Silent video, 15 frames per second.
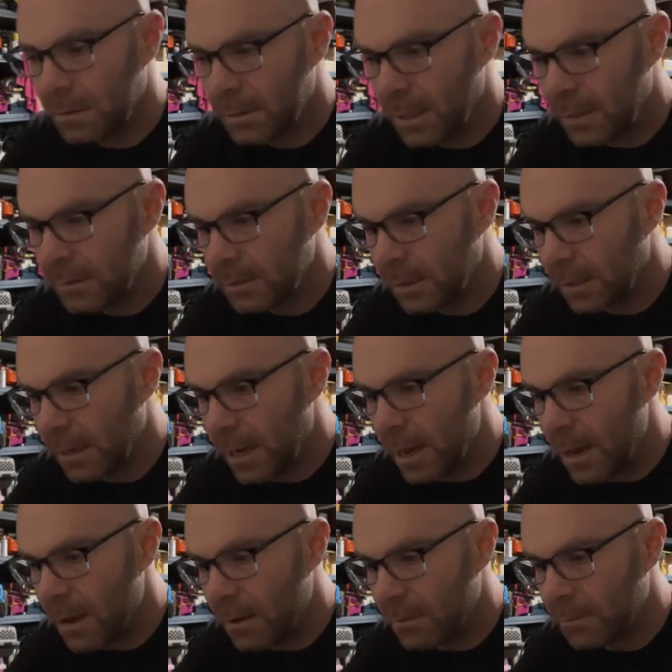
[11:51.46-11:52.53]
testing it
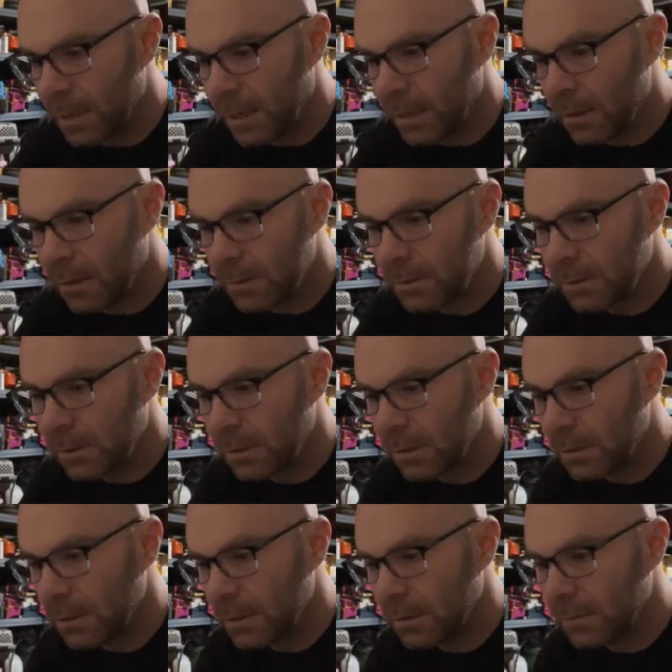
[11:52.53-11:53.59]
out, making it look
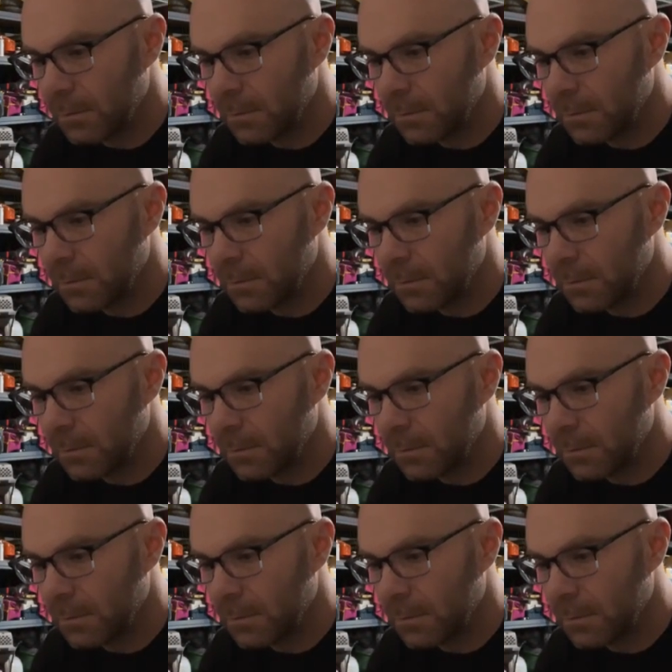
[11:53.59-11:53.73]
good.